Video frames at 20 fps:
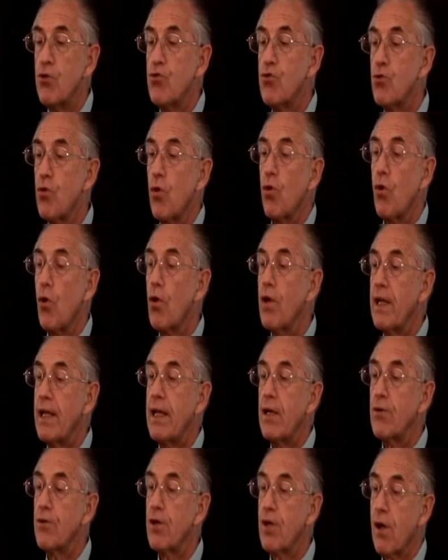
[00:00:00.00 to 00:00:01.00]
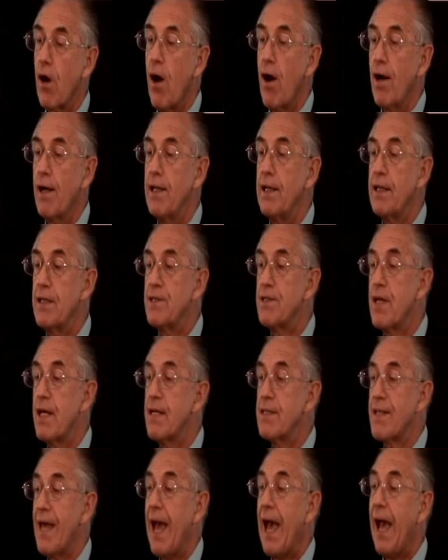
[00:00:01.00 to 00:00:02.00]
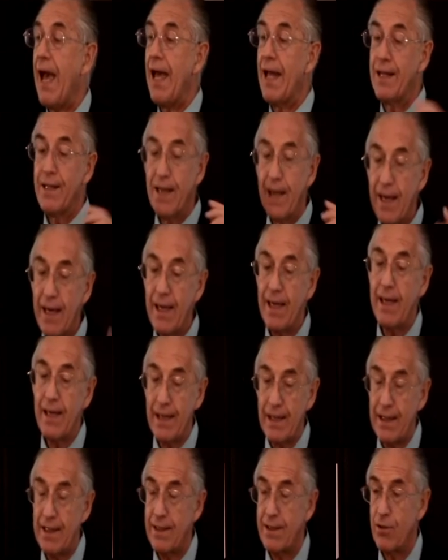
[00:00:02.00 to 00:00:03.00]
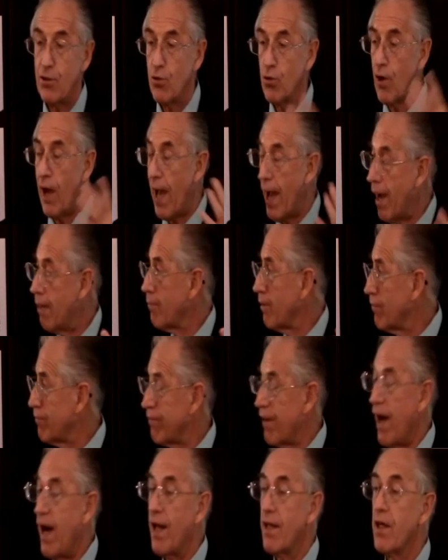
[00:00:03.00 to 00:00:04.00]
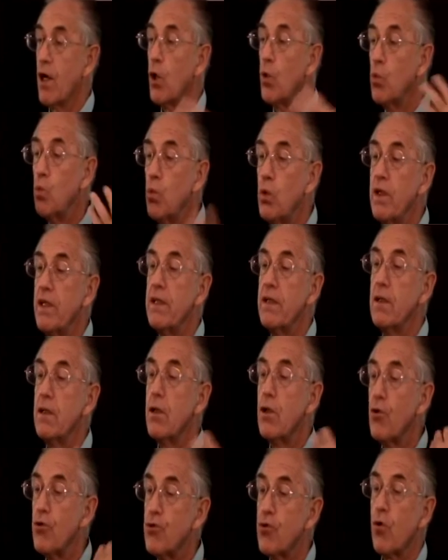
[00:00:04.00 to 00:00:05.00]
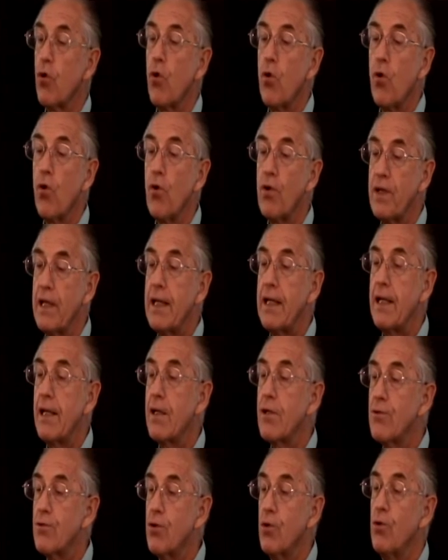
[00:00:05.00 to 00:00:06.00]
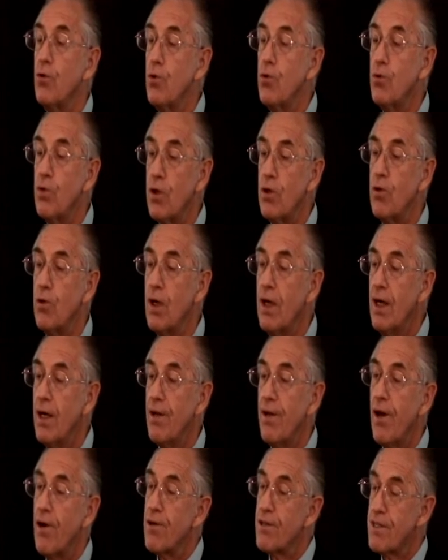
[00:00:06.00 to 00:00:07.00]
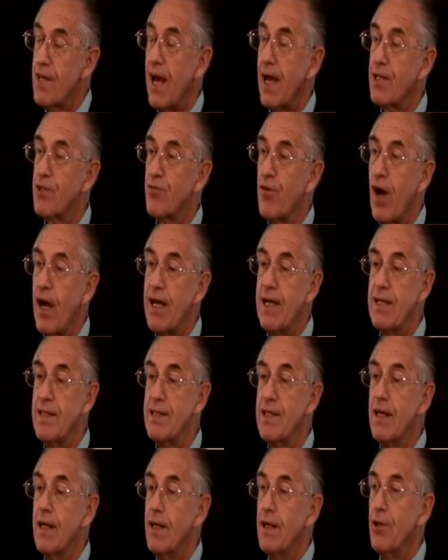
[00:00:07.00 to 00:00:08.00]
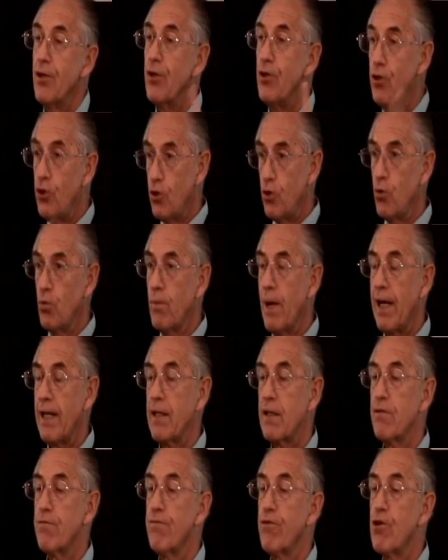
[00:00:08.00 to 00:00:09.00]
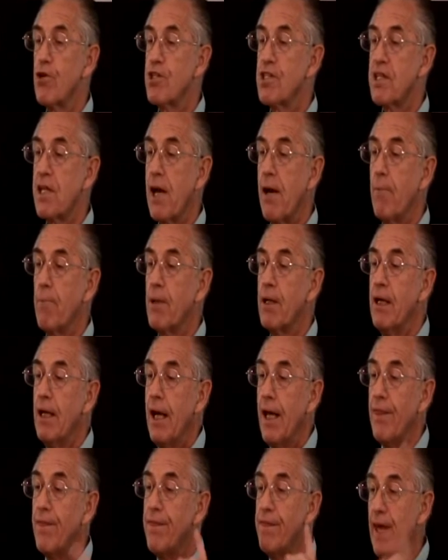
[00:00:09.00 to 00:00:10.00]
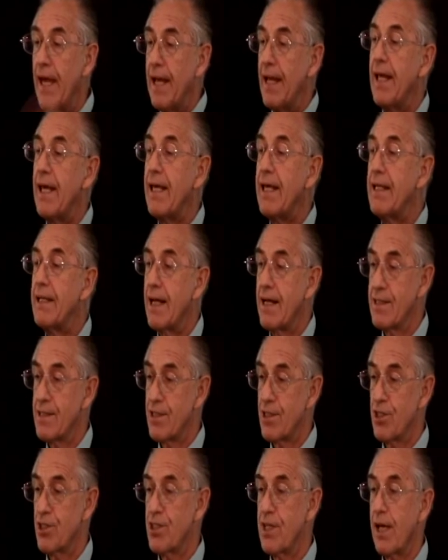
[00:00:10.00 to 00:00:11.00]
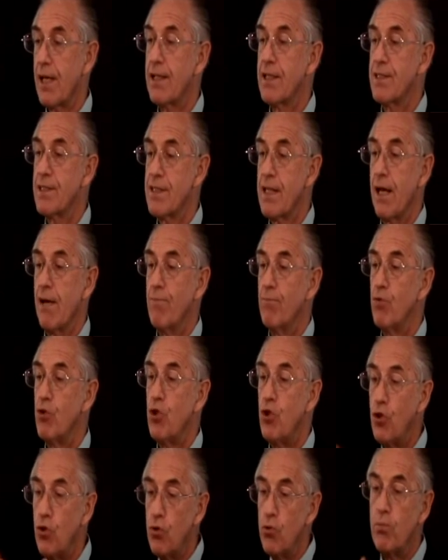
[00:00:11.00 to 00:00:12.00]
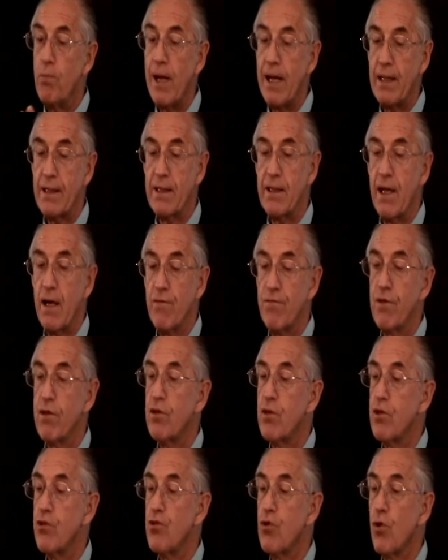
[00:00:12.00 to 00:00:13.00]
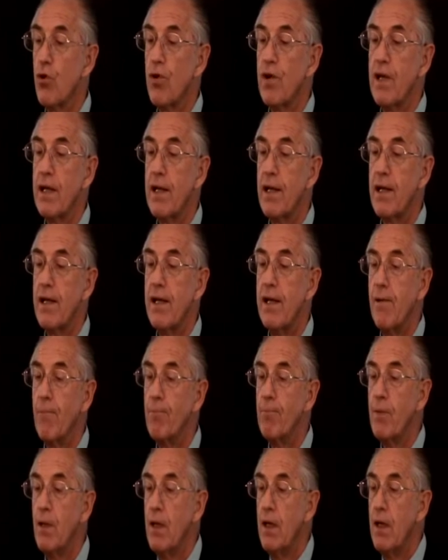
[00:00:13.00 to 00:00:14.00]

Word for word: Draw near to God, he says, and he, your Abba Father, will draw near to you. Notice how it's phrased you make the first step. Then he does the second step. You make the effort to draw near to him.